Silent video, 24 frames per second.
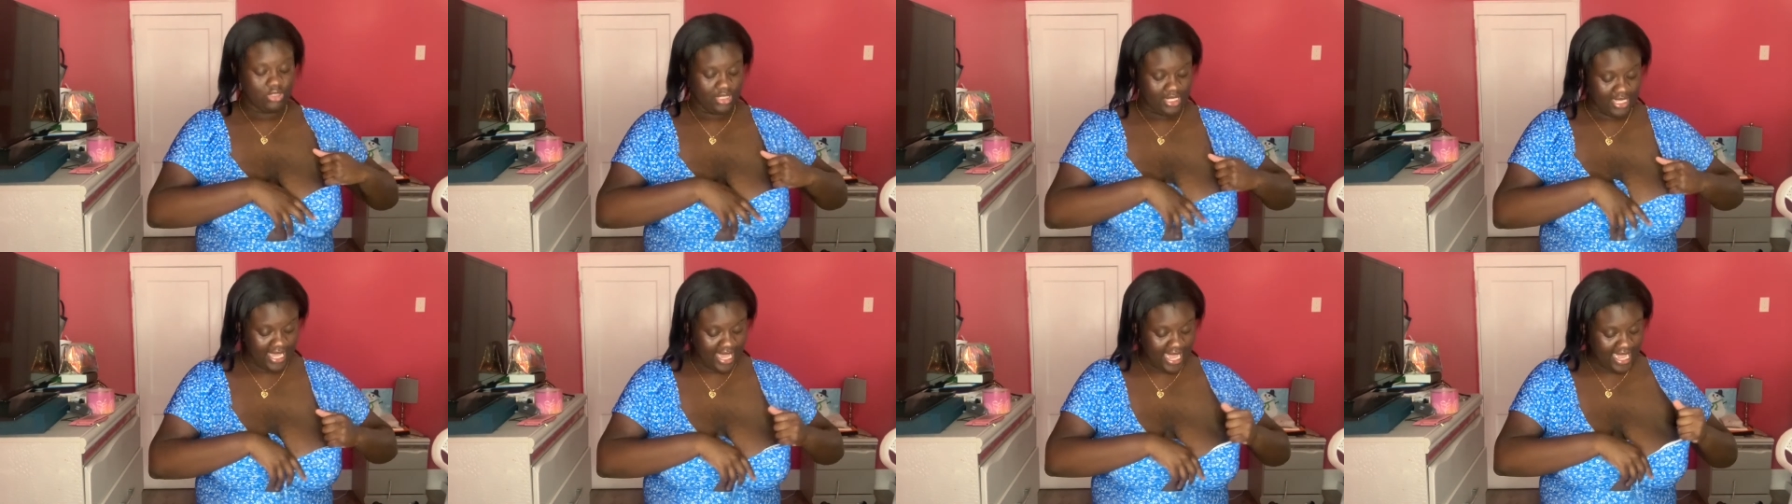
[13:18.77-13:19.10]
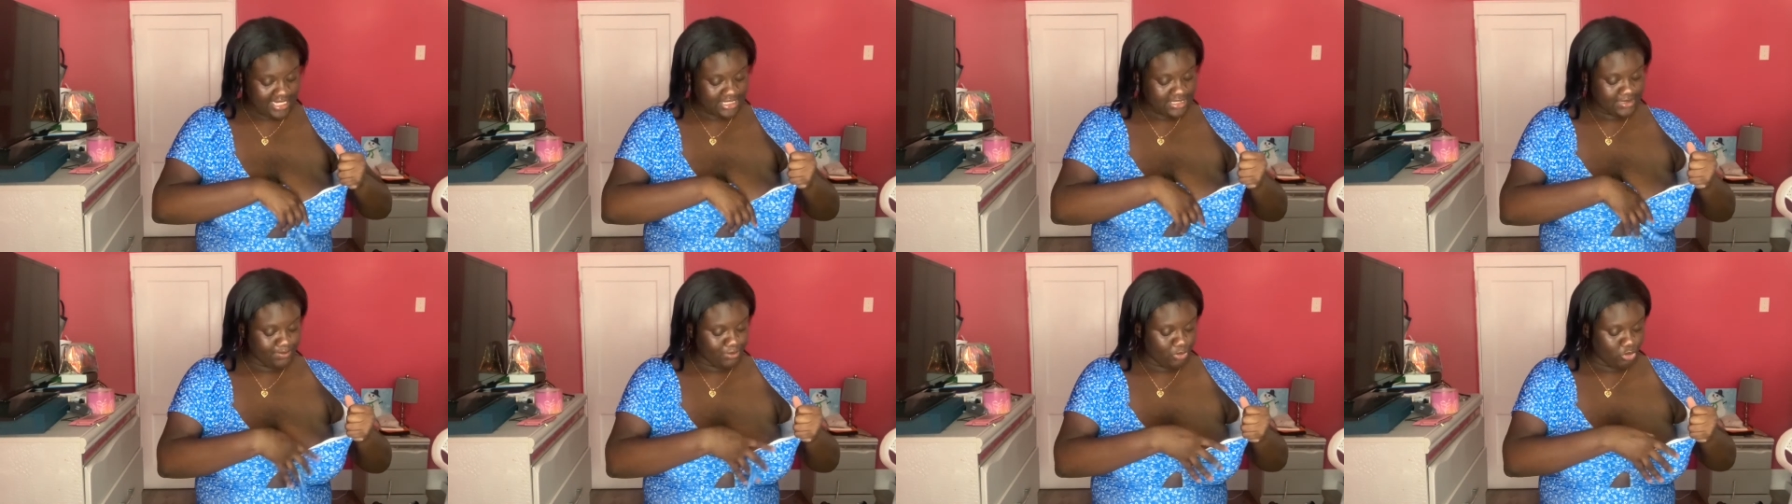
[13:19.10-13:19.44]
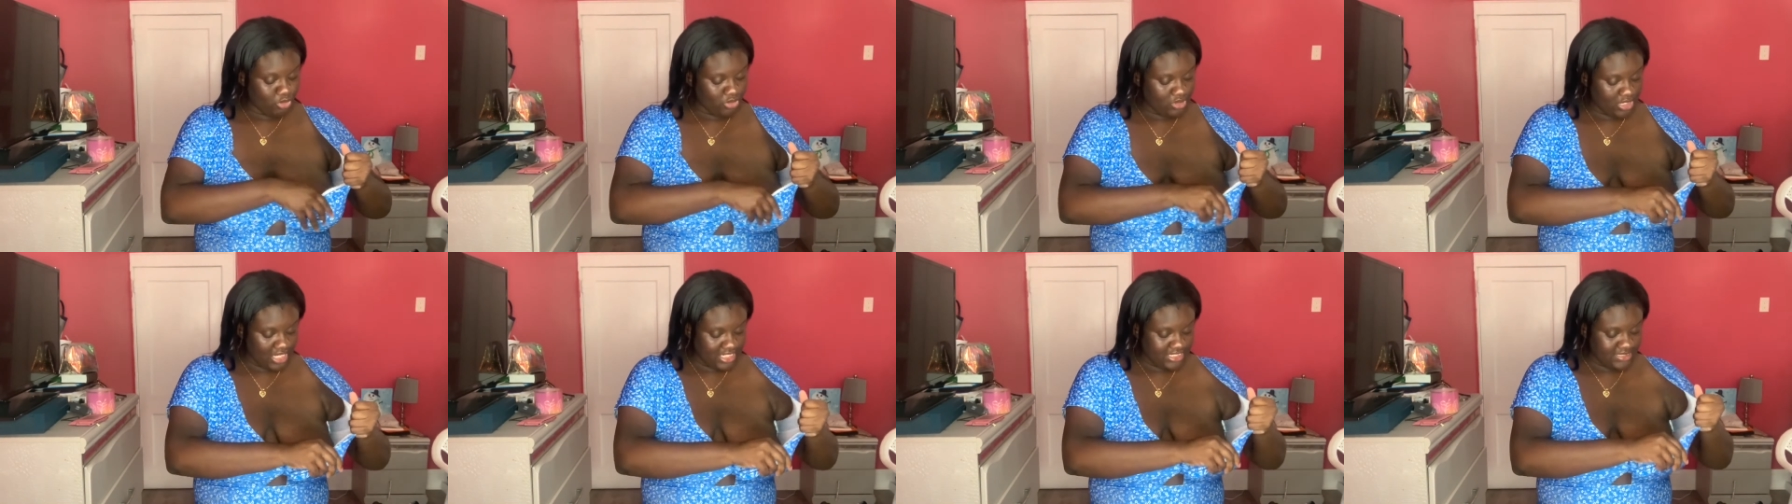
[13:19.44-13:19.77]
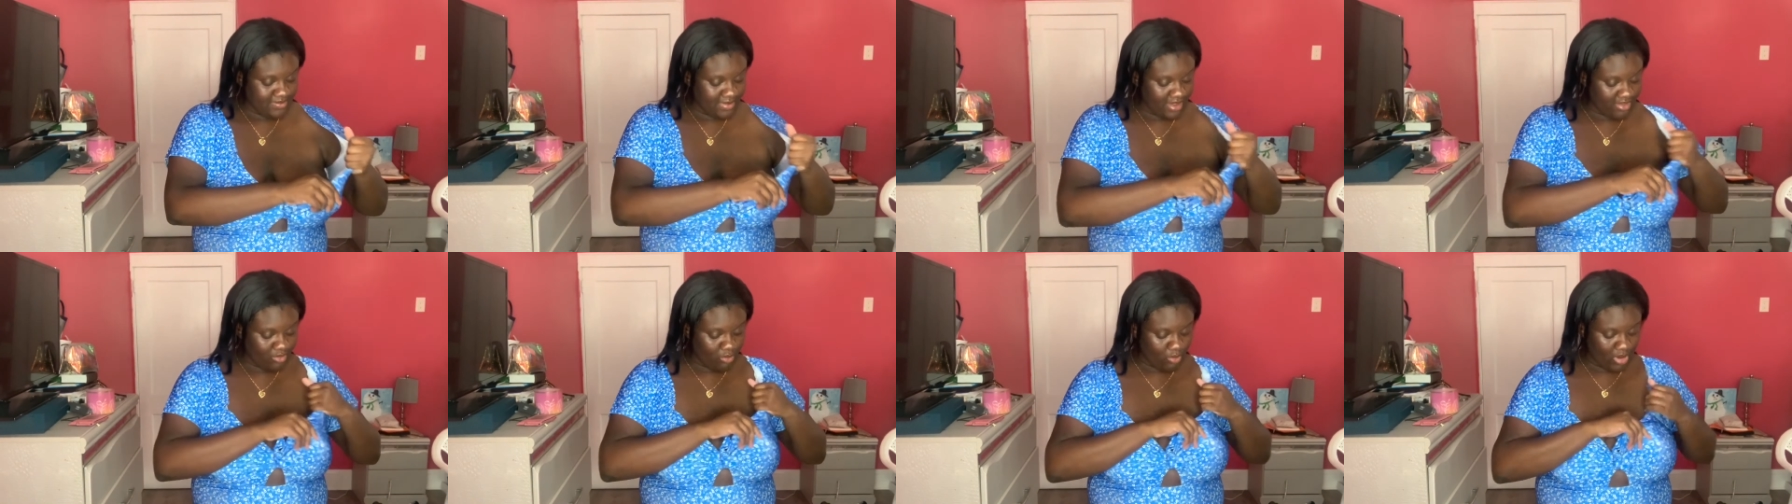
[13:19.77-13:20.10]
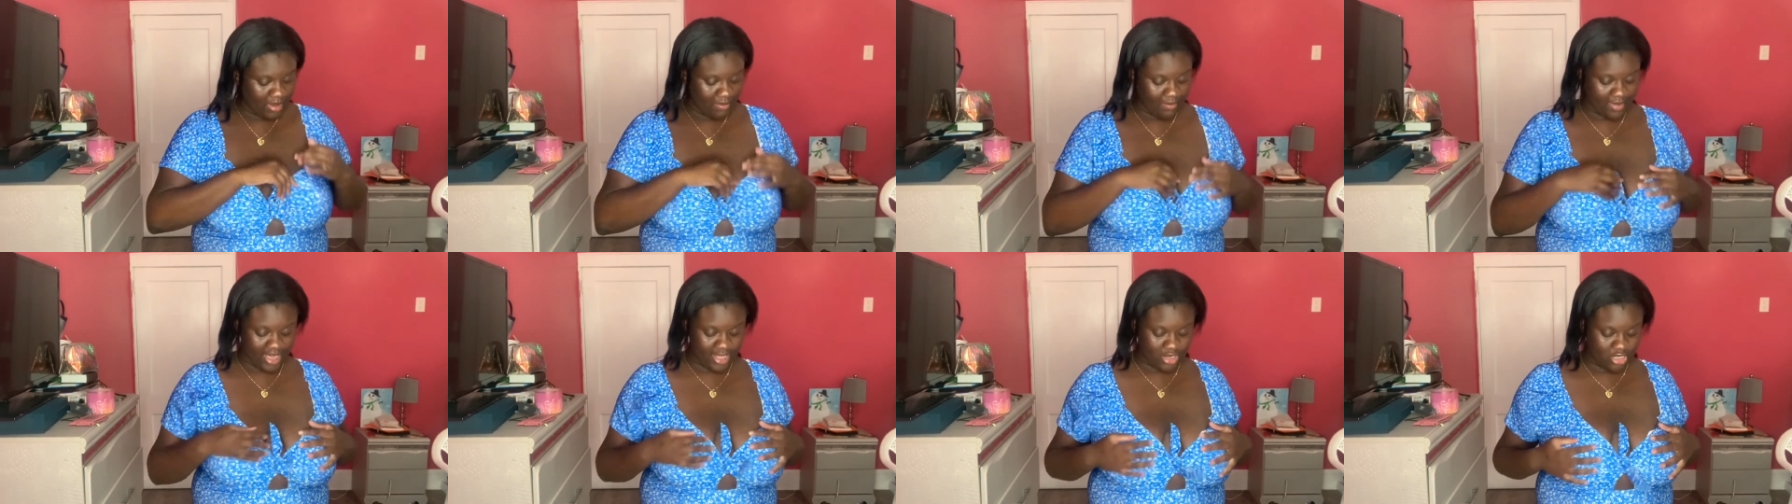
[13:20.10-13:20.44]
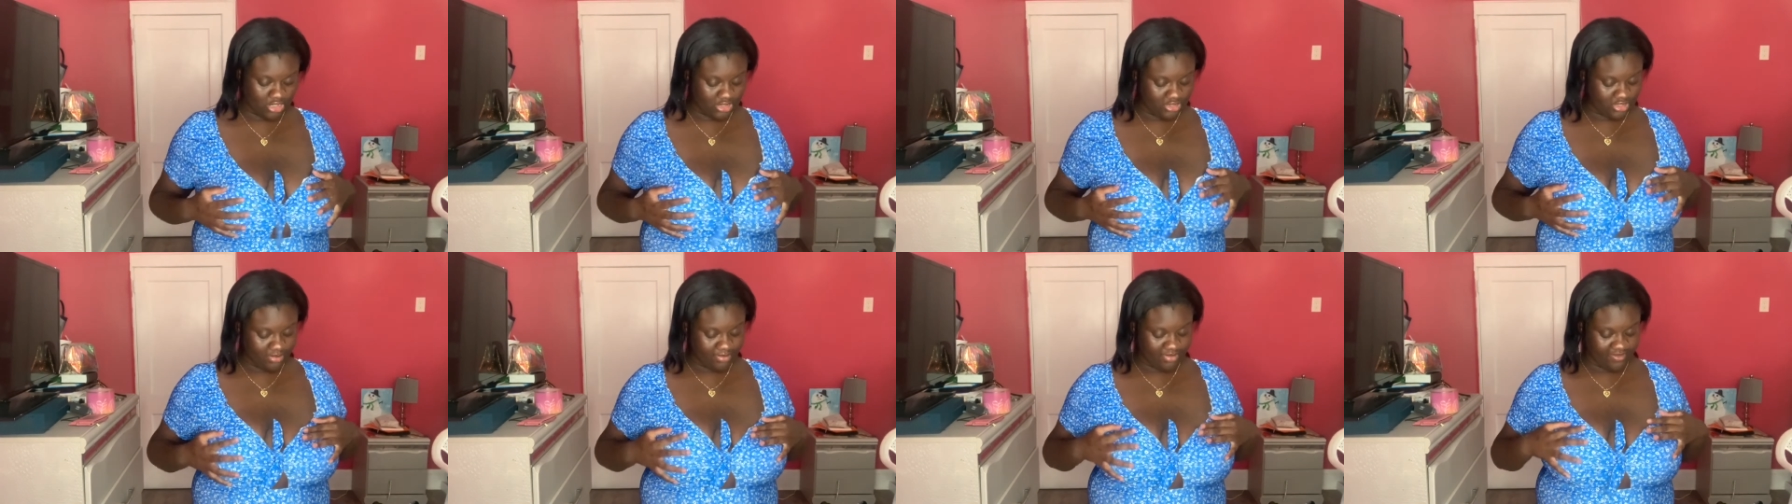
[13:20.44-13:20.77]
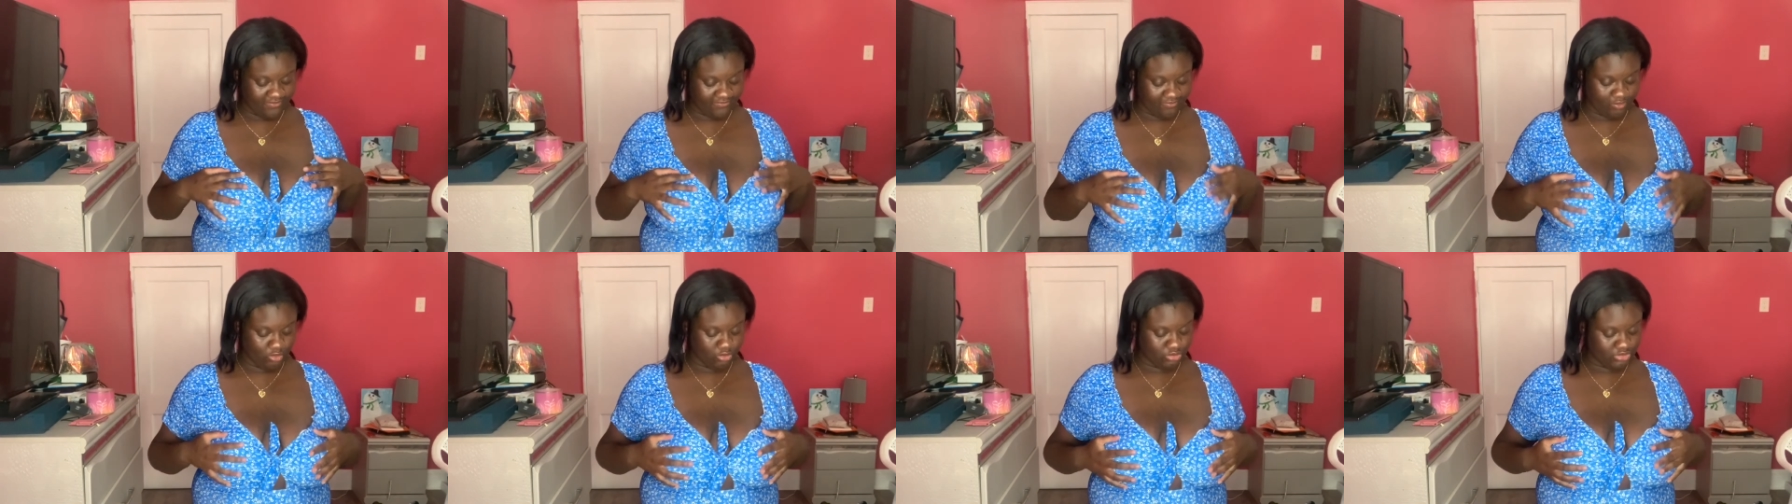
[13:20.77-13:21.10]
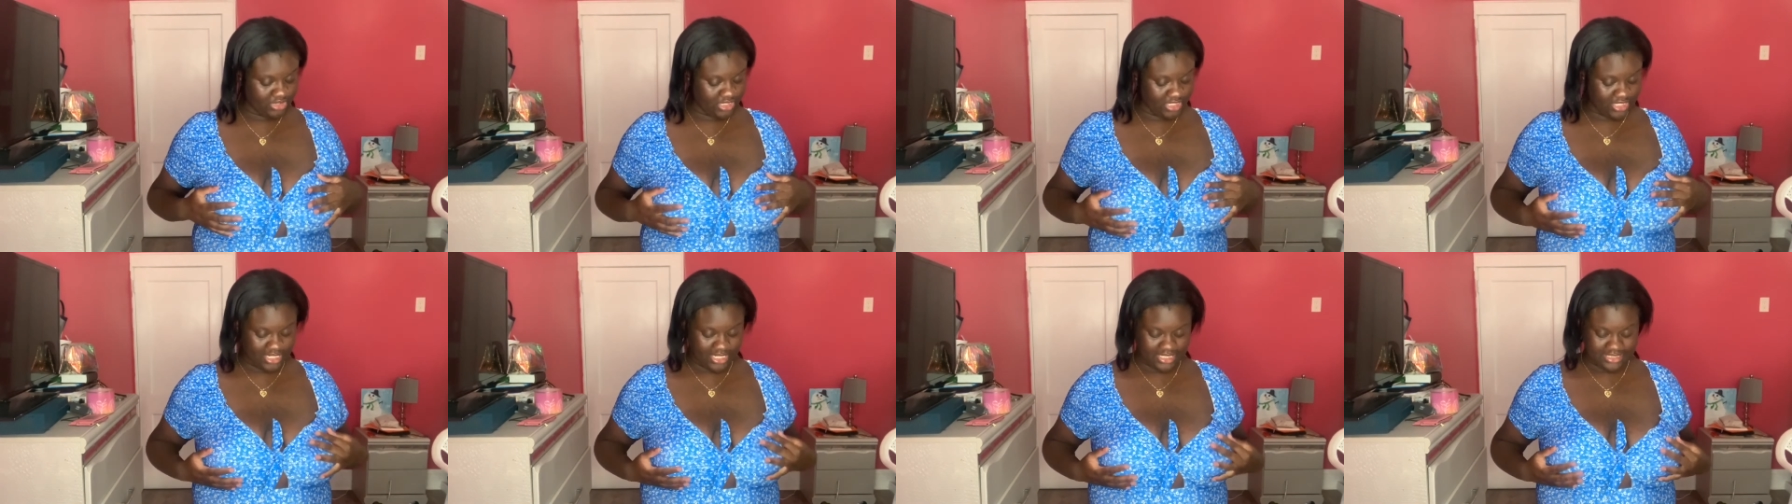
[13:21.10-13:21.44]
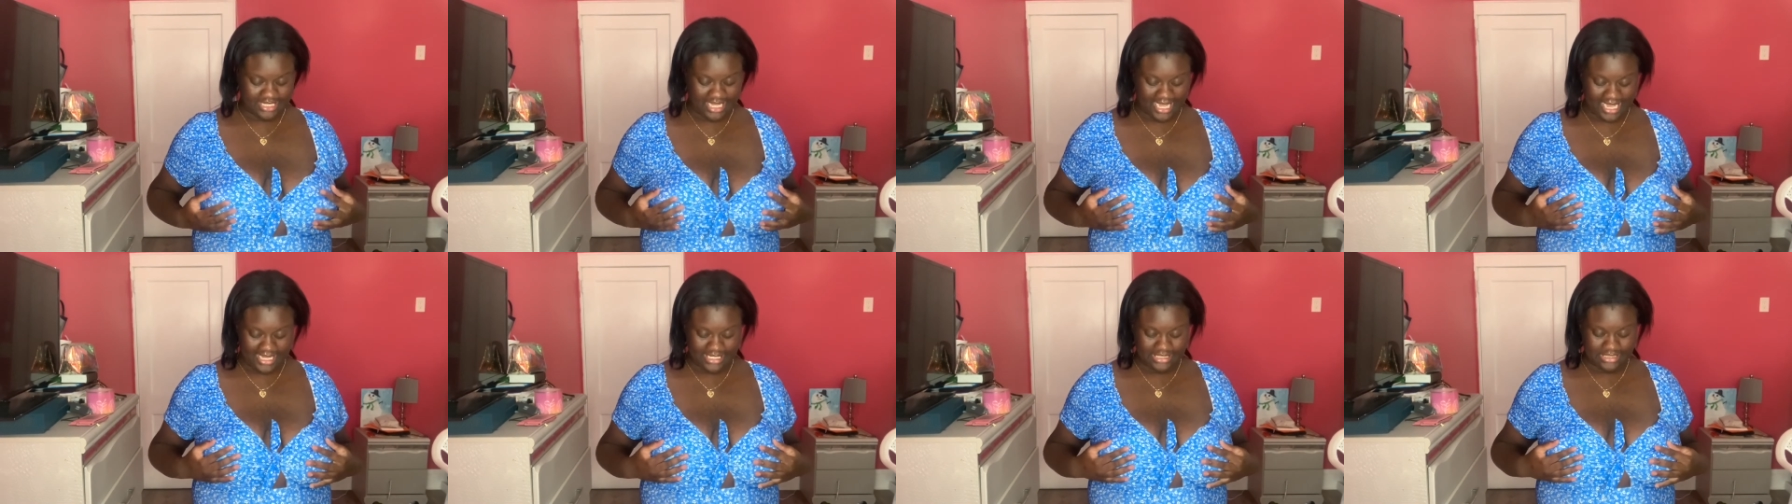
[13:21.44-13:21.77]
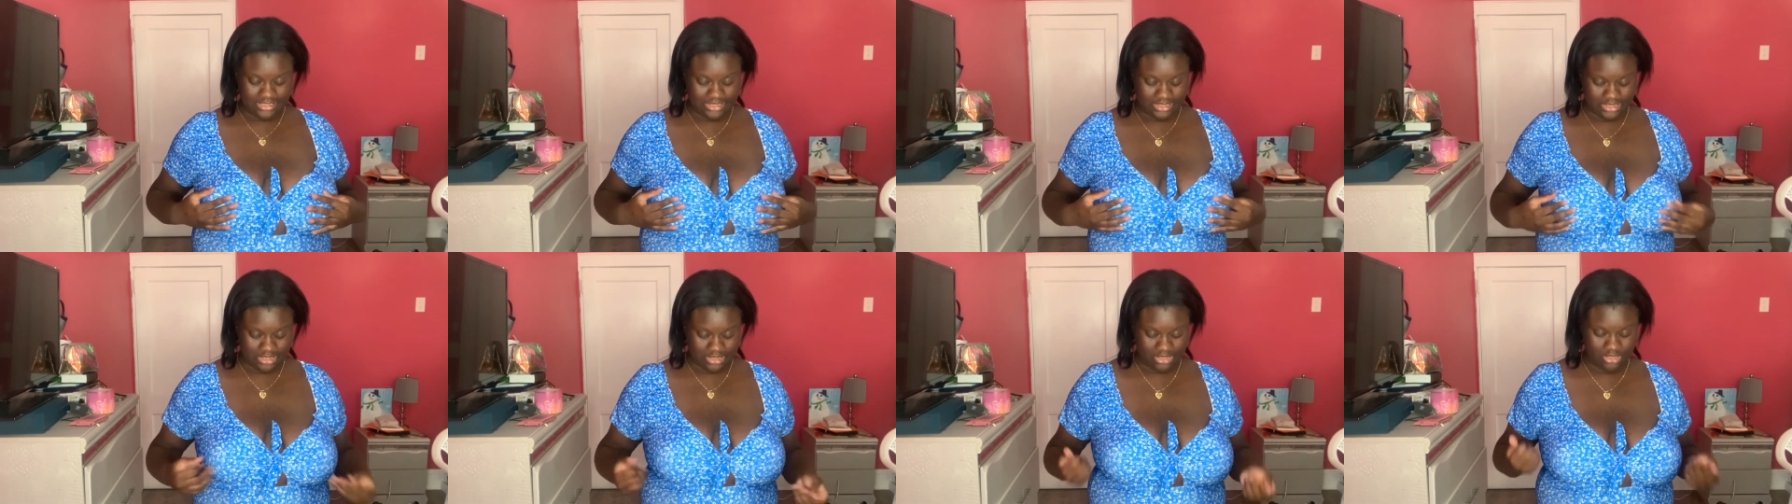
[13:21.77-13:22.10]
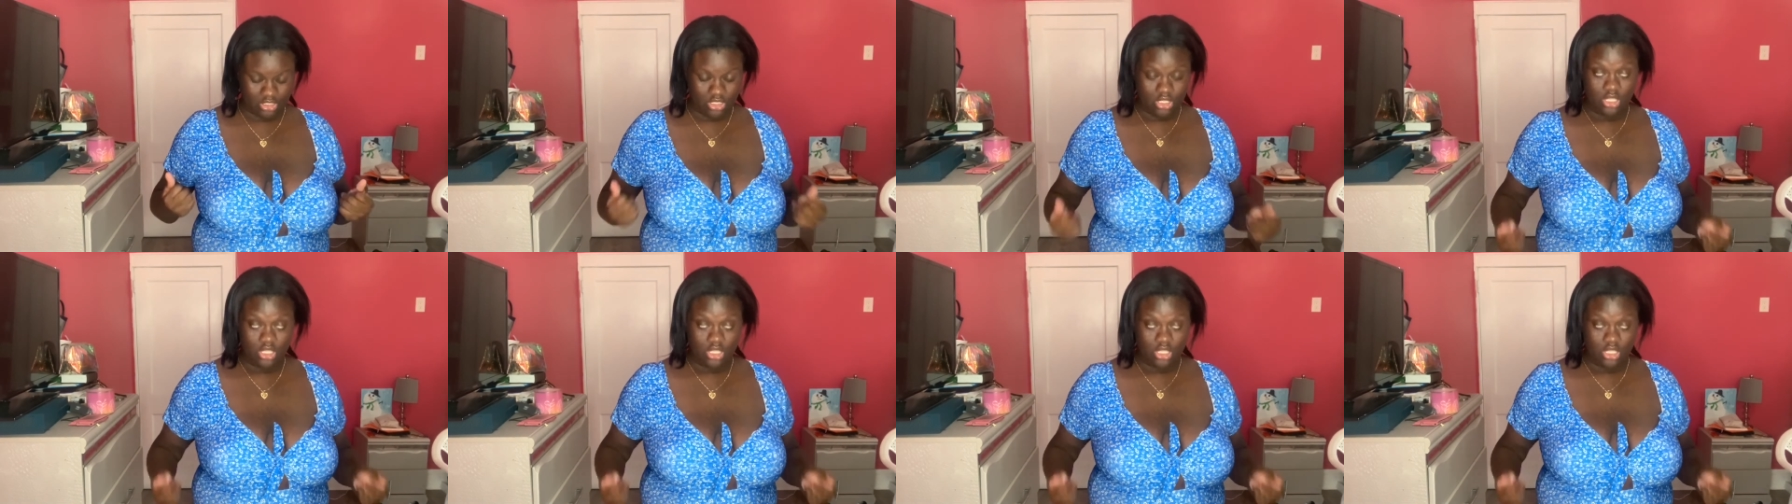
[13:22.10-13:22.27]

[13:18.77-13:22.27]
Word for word: it has boot cuts by the way mine are a little bit folded because i had to